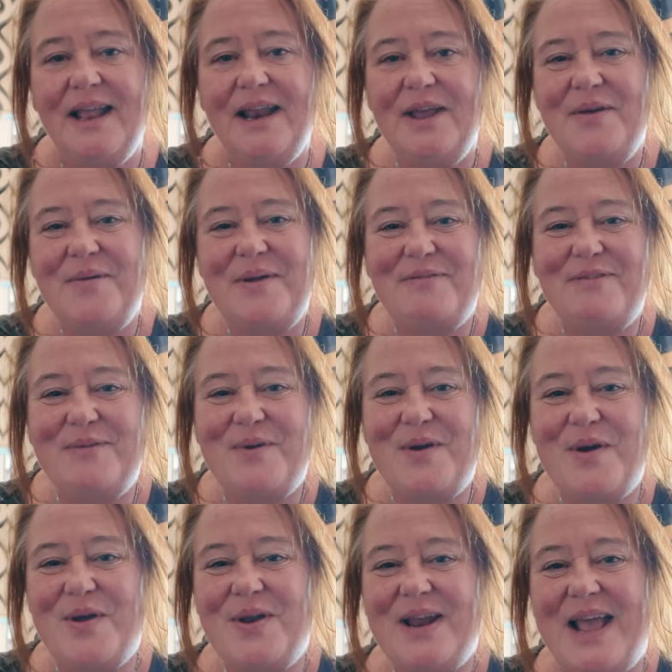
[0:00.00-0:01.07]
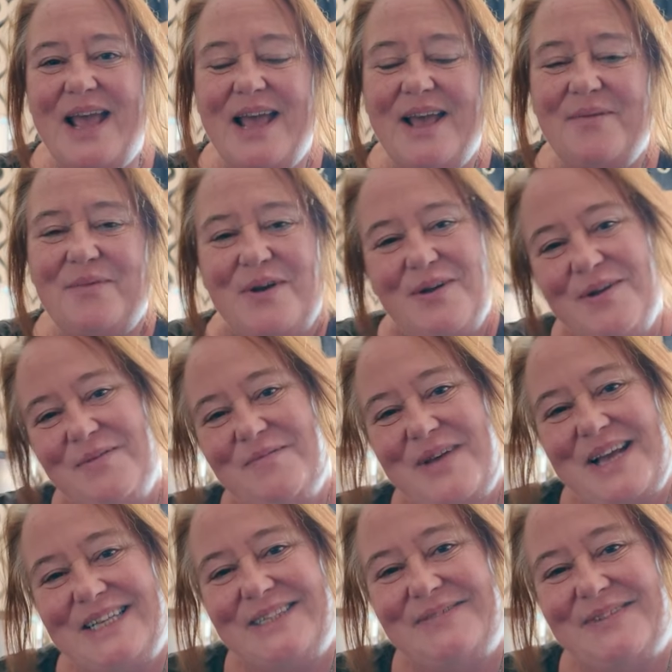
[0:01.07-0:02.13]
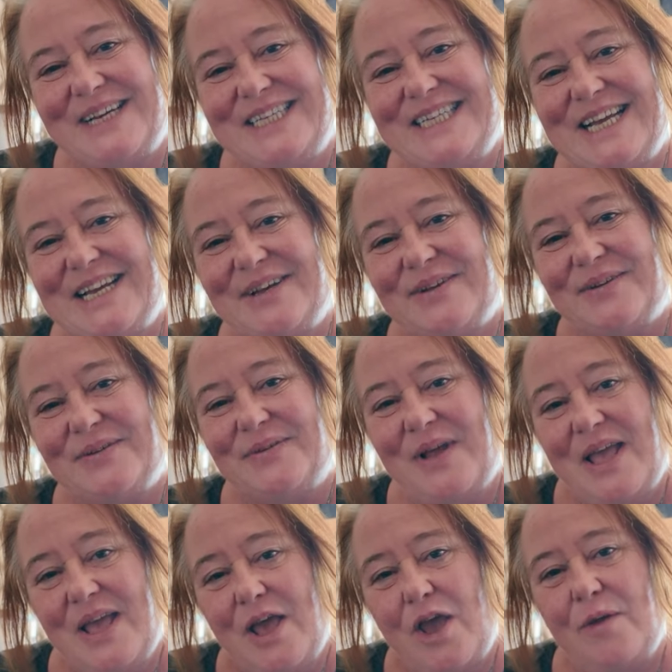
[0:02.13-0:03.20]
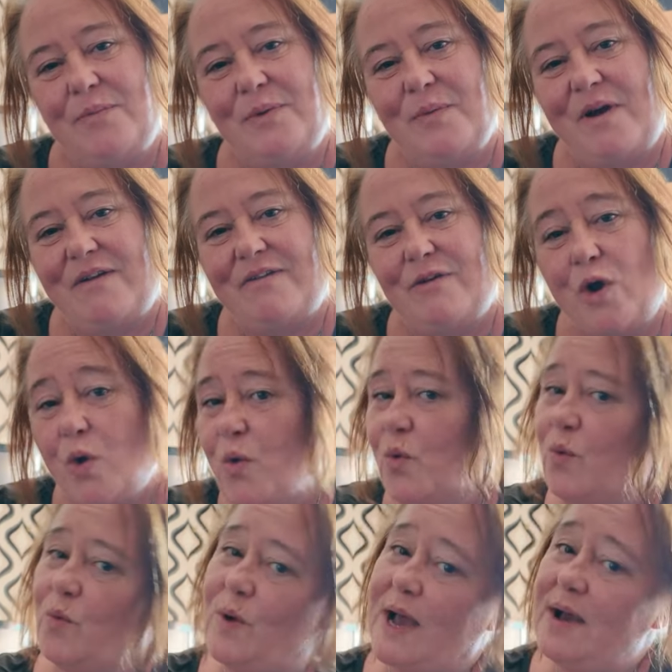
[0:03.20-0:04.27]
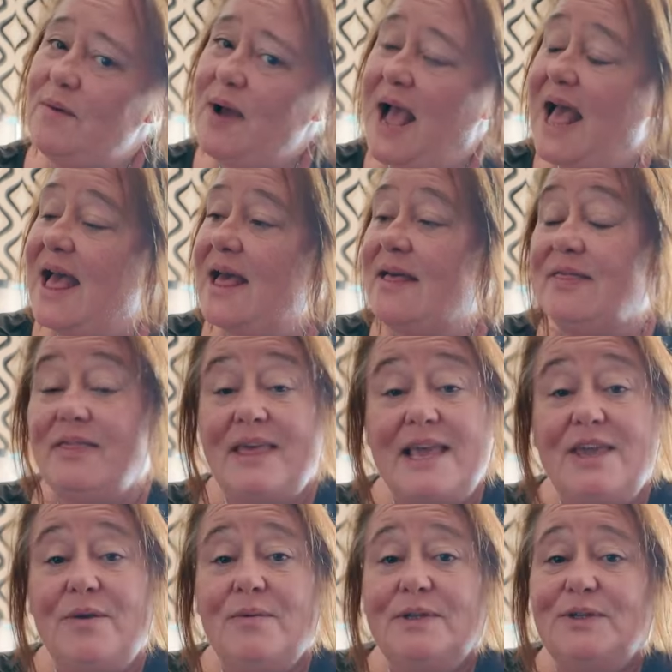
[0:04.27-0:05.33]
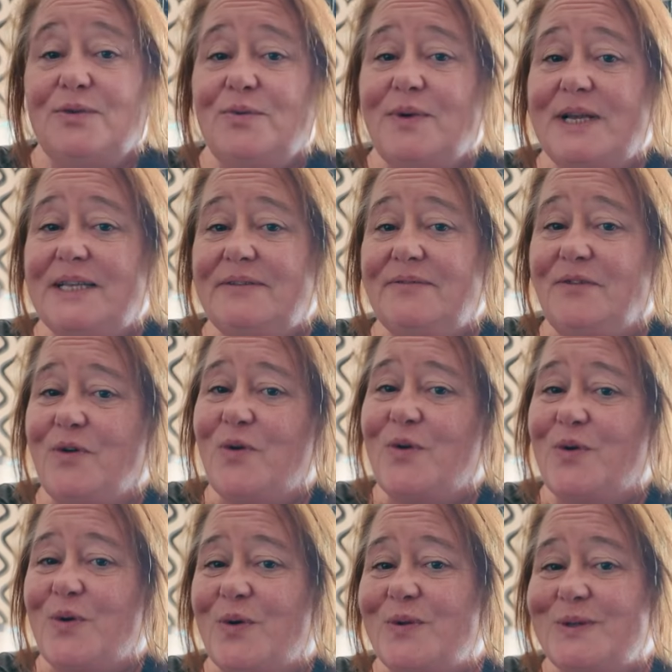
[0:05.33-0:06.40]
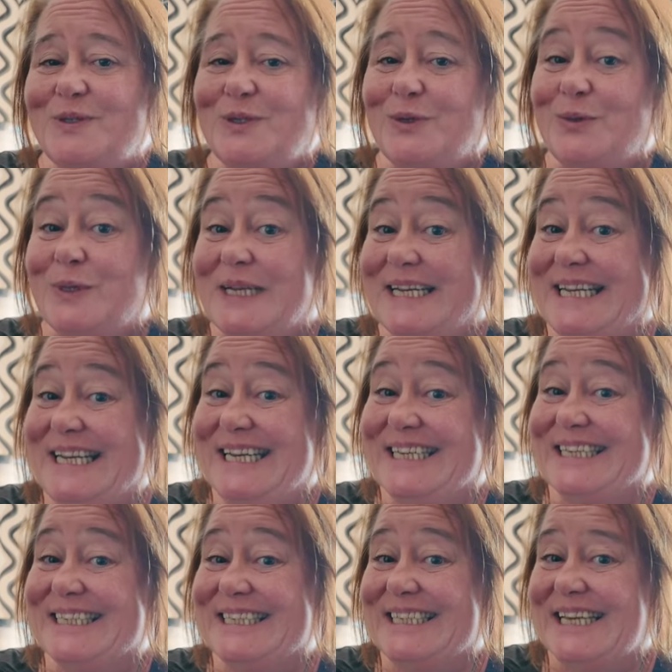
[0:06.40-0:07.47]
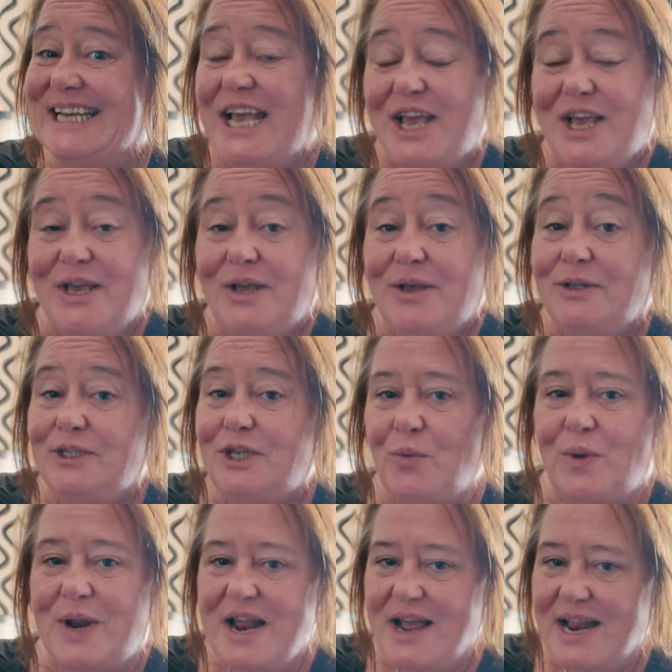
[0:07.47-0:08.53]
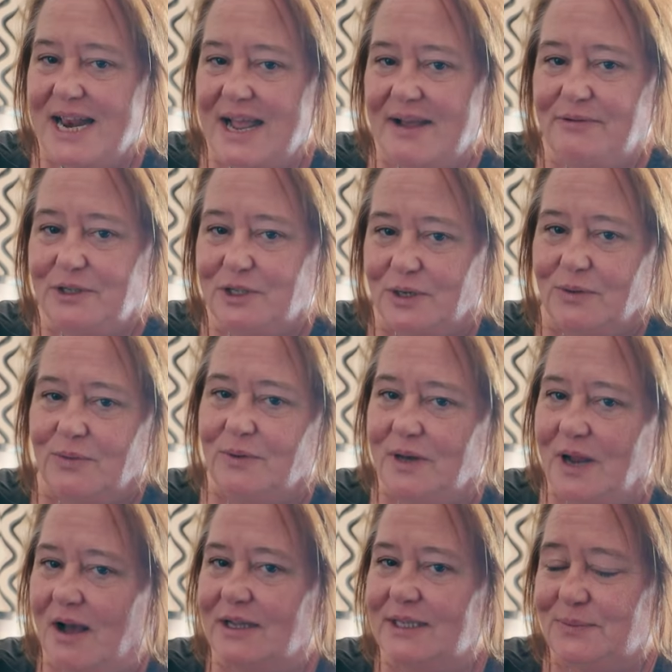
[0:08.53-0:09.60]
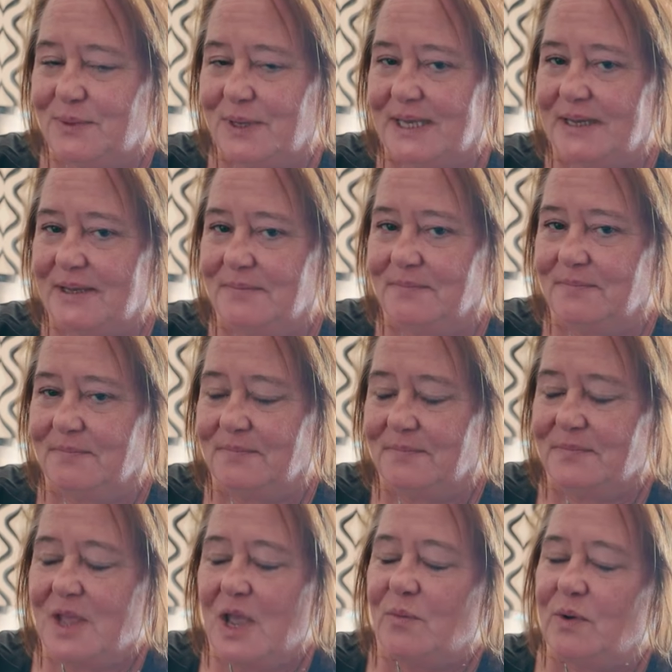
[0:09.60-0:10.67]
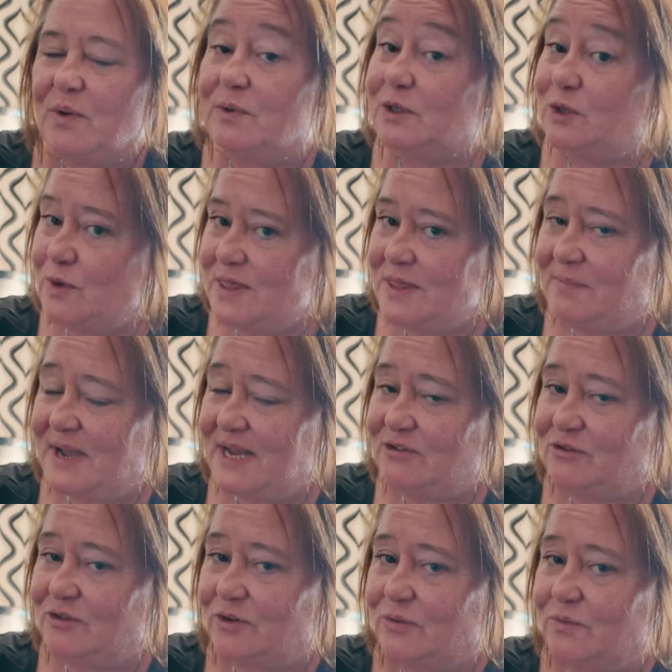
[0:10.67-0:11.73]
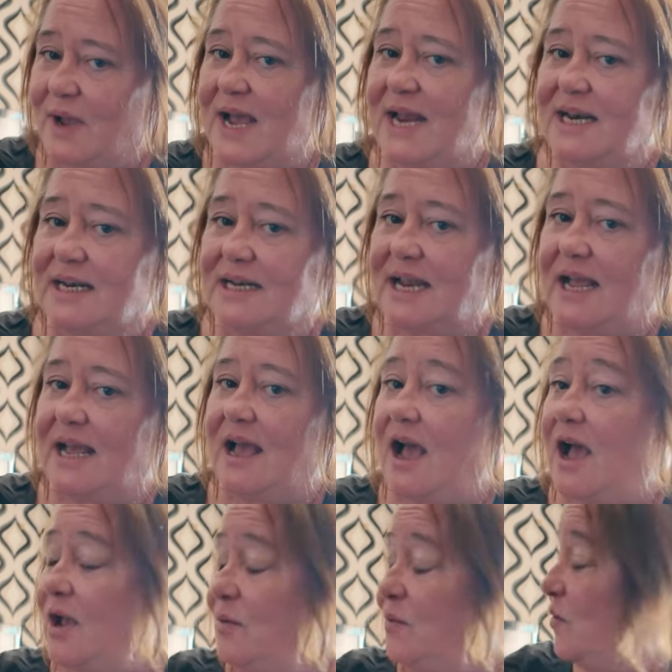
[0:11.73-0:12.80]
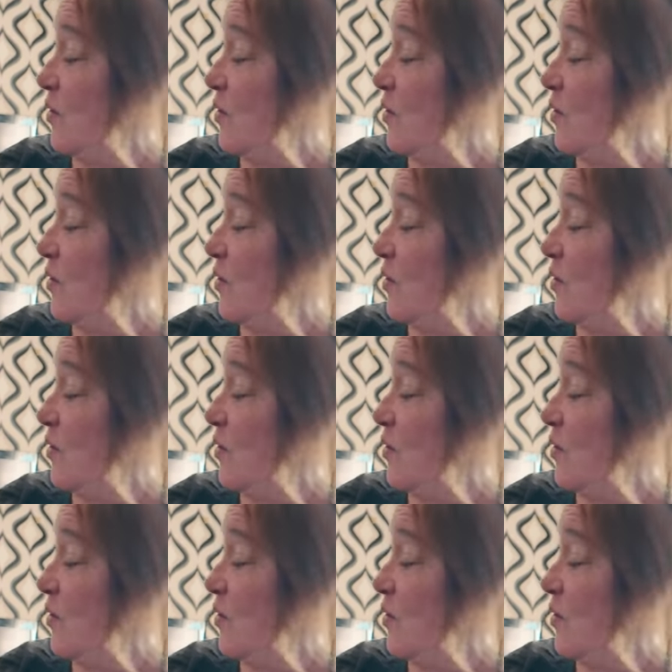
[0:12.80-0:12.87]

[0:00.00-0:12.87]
Hello everyone and welcome back to my channel. Hope you are all well and thank you as always for tuning in. So when I left you last week, we were doing the bedroom and I